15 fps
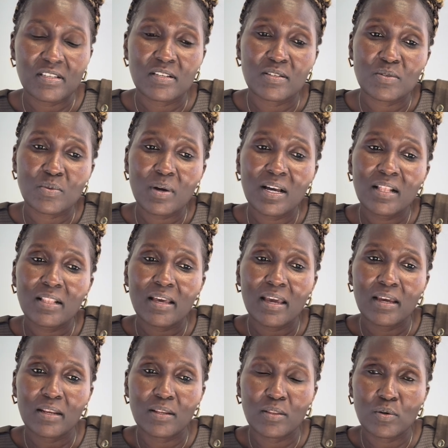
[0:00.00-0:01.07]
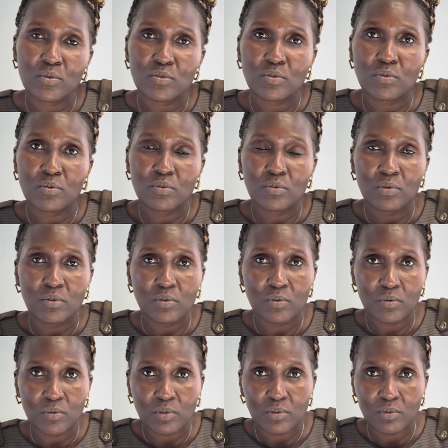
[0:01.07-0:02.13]
as well, and those who
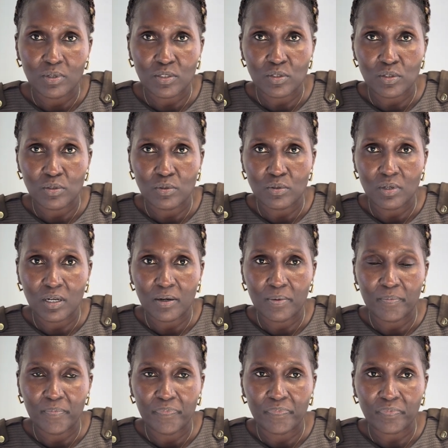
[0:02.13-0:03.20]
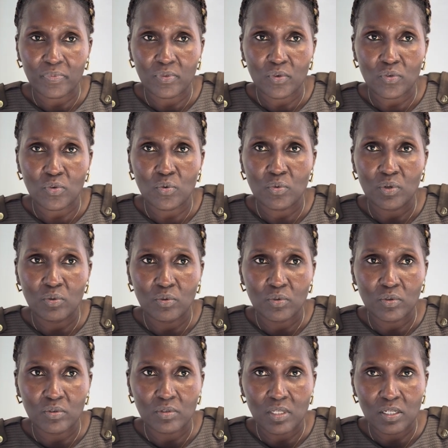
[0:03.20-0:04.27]
would want to the
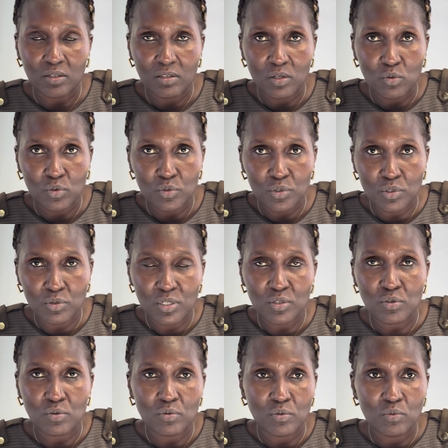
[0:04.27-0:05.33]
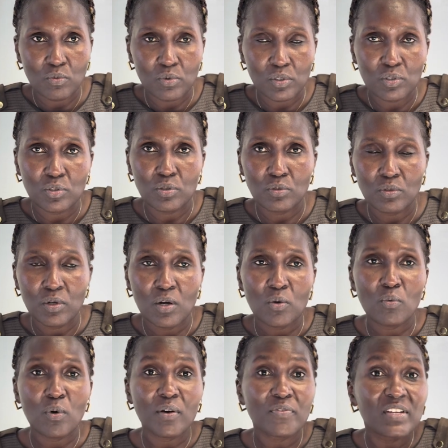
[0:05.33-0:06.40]
students who
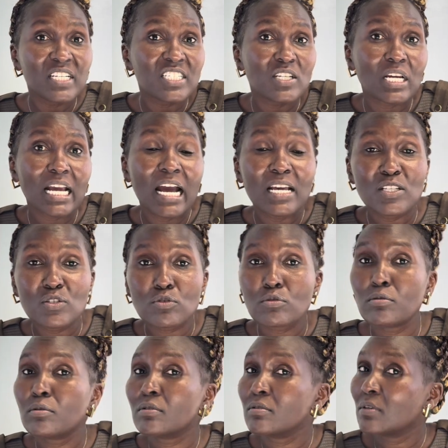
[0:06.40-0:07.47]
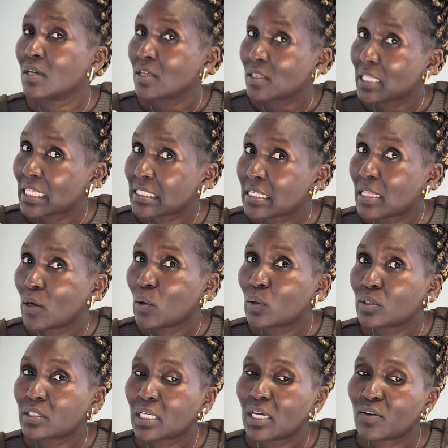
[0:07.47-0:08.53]
are finishing high school, that's the hot
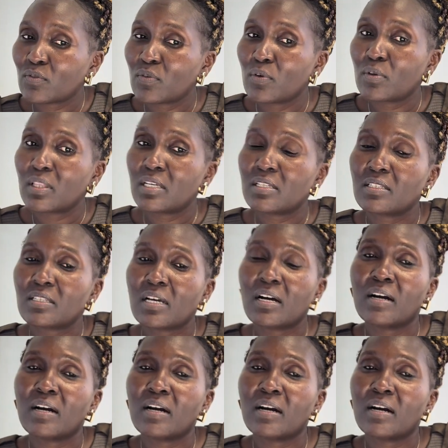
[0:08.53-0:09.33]
cake for this